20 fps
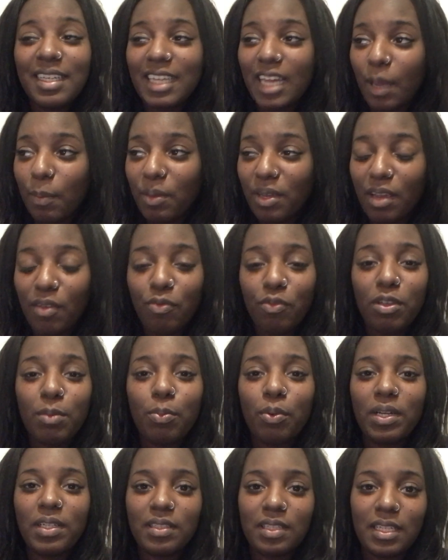Can we get three
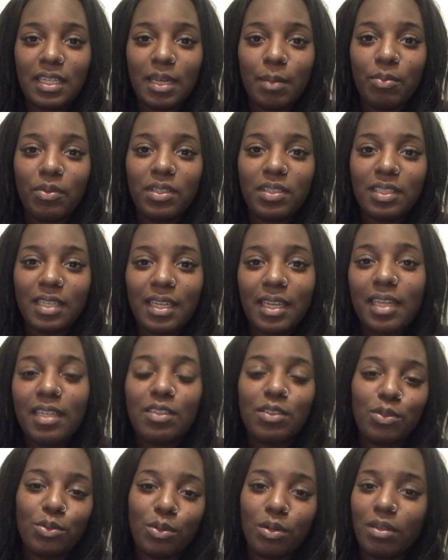points at the Emirates
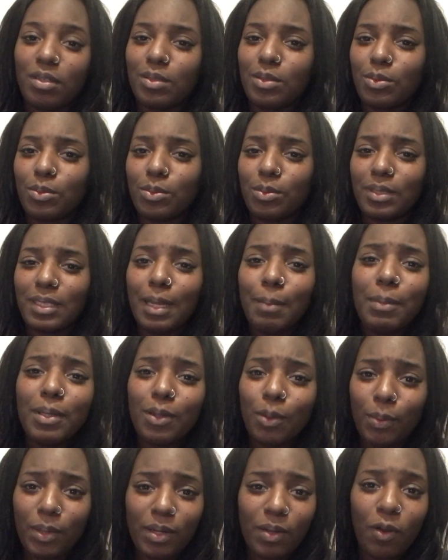against Newcastle? Let me
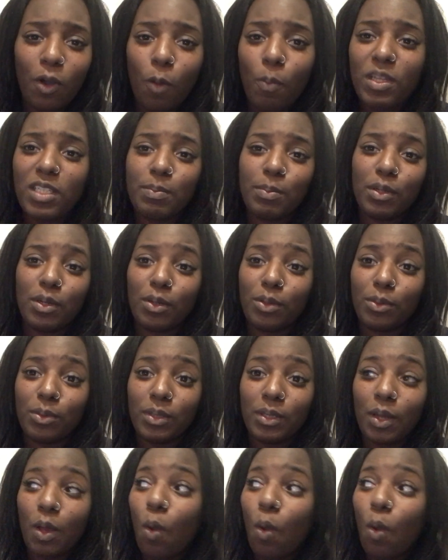know in the comments below.